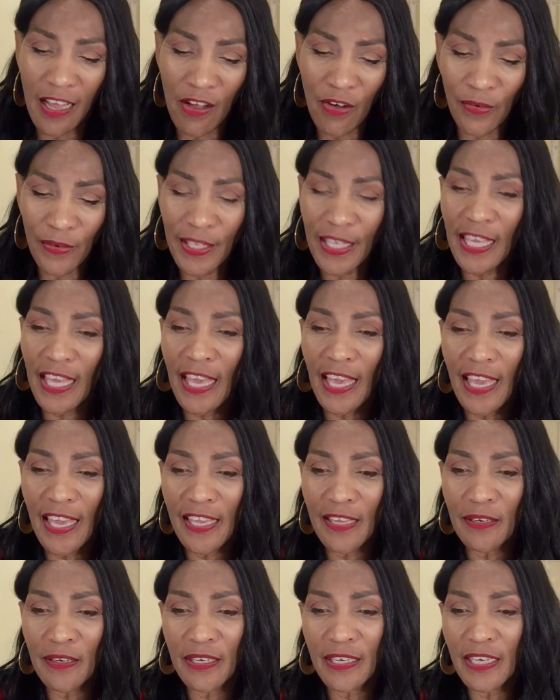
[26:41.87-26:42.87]

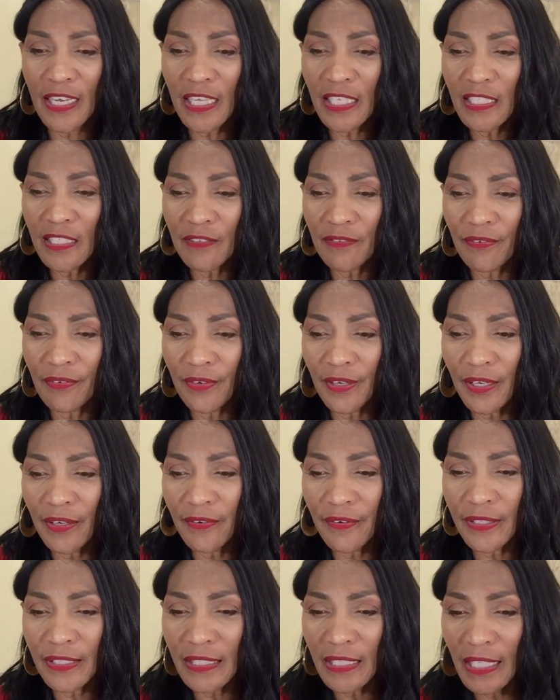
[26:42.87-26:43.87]
Okay, the next
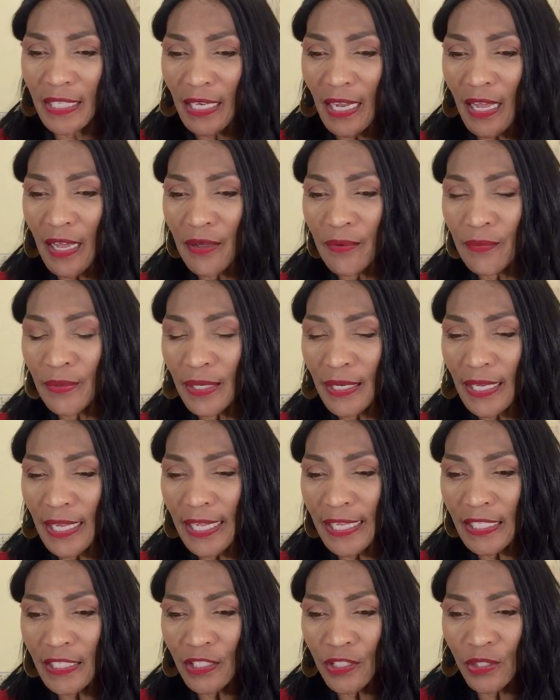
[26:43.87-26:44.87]
fragrance that I would
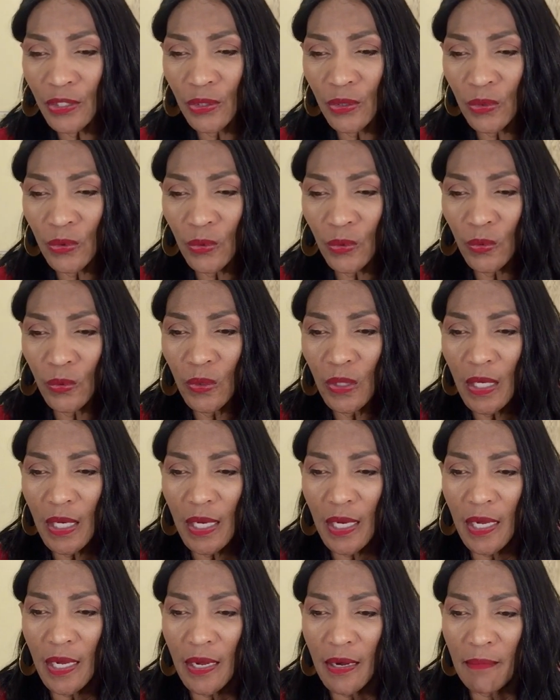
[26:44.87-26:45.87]
like to
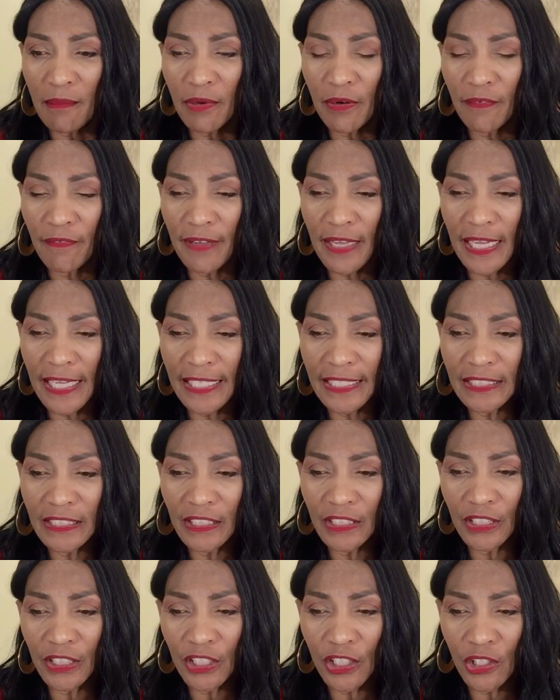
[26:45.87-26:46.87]
provide
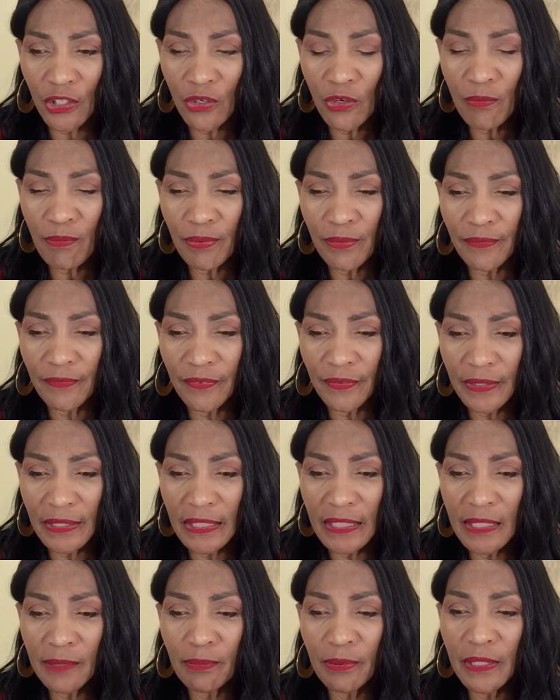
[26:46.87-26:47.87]
to you for
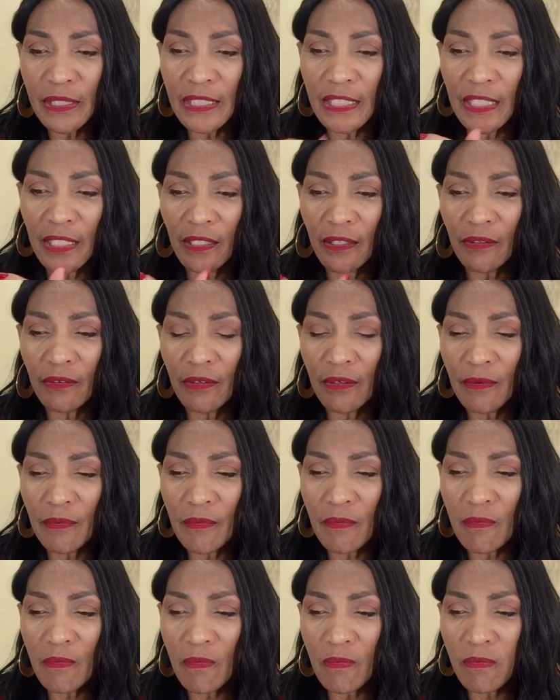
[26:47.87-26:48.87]
this particular
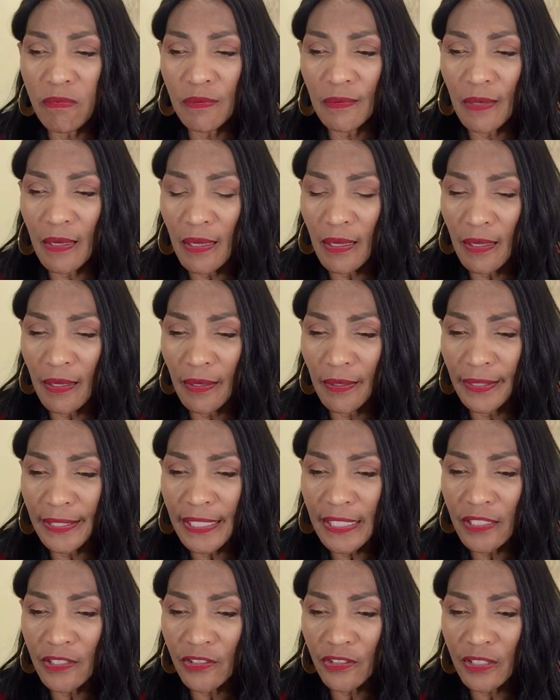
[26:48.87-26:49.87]
uh,
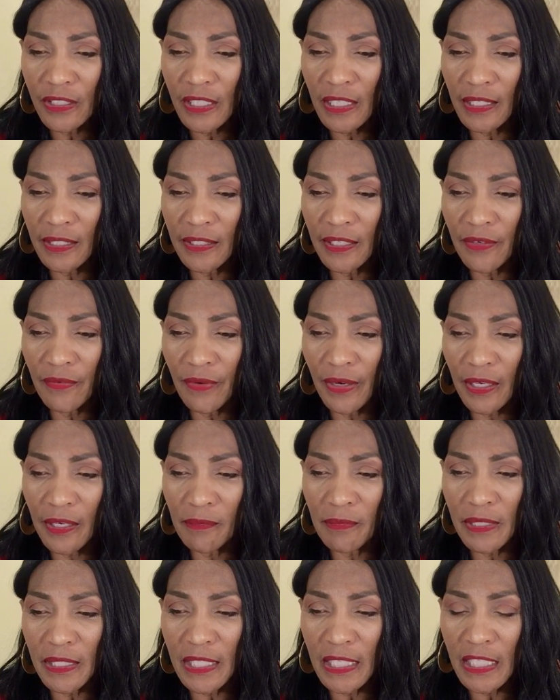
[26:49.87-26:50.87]
Easter Sunday
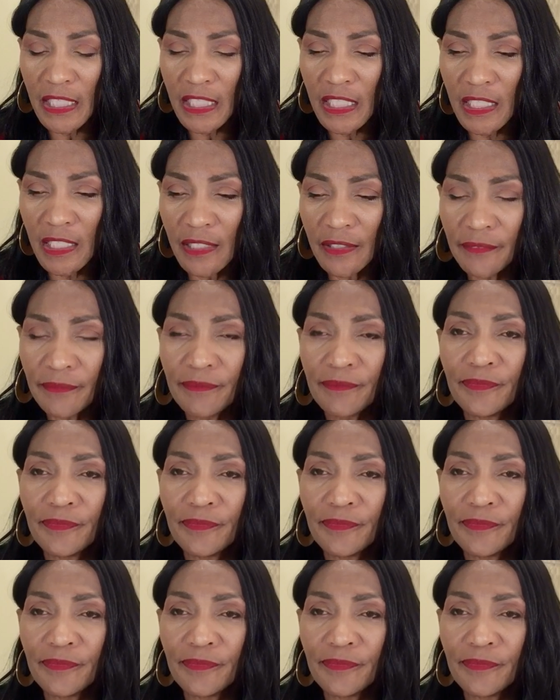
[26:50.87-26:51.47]
recommendation